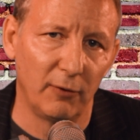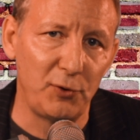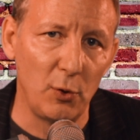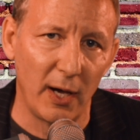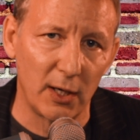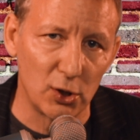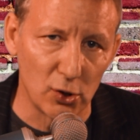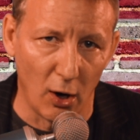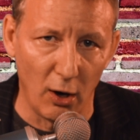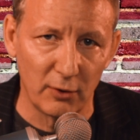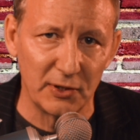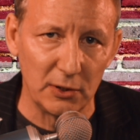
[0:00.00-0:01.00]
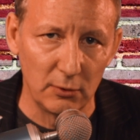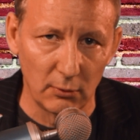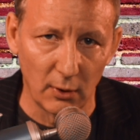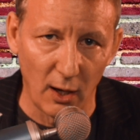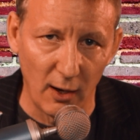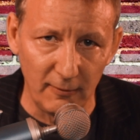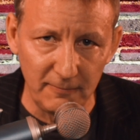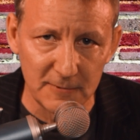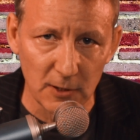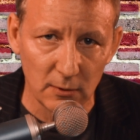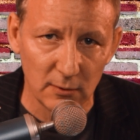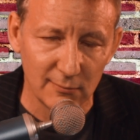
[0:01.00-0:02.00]
if you had a dog that you
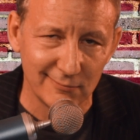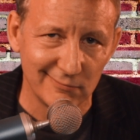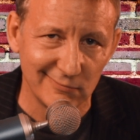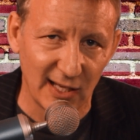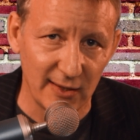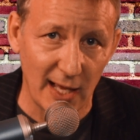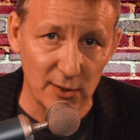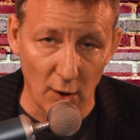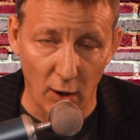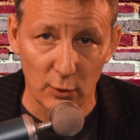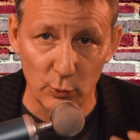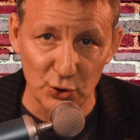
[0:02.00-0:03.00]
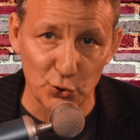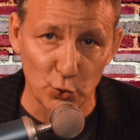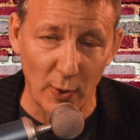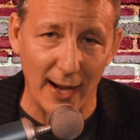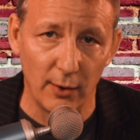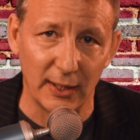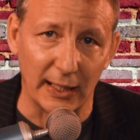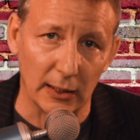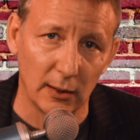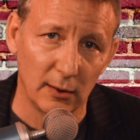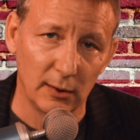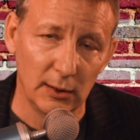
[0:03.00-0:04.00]
loved and that dog was drowning,